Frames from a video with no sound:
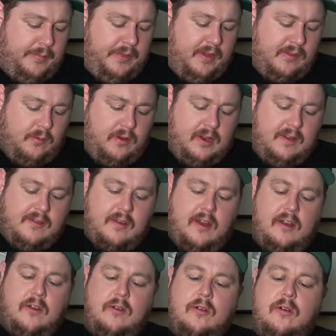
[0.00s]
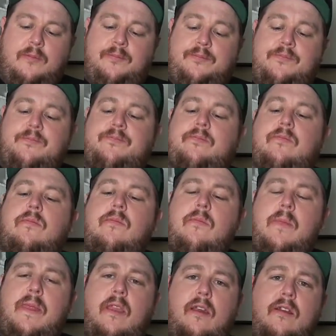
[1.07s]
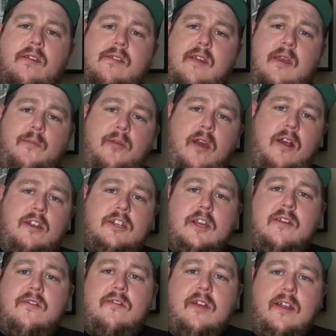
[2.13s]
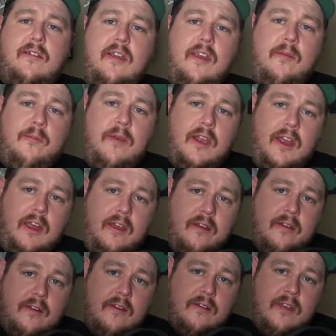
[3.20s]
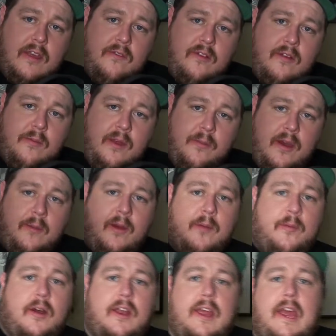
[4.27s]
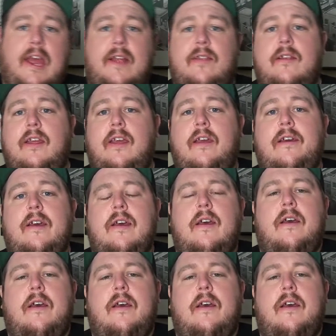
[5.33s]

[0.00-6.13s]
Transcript: This one is kind of cool. This is a Prodigy Street Team mini. It was given to me by my buddy Anthony.